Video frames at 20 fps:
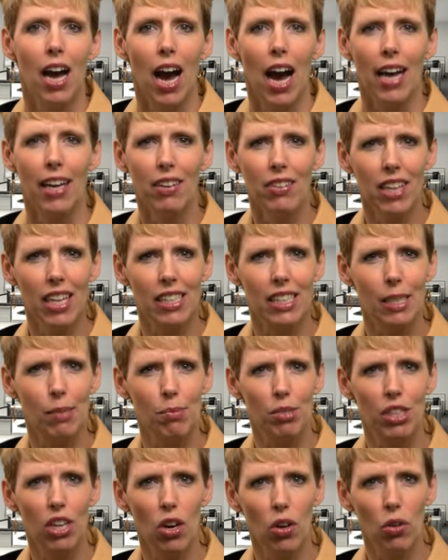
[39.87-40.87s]
I know that
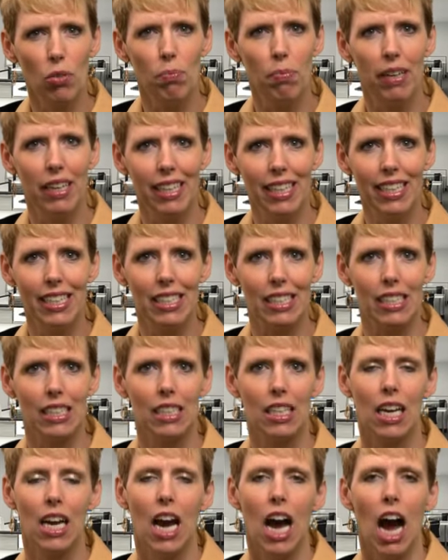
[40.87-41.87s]
seems cold, but it
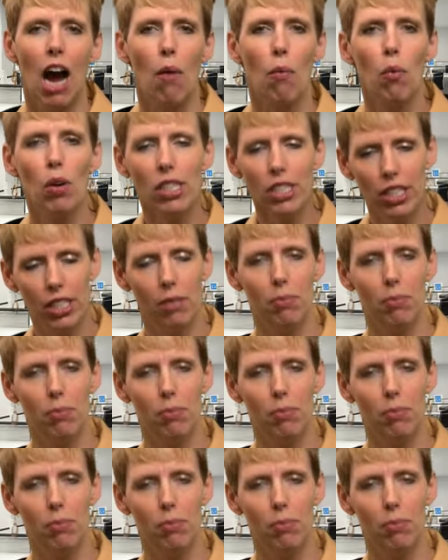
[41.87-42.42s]
isn't. I want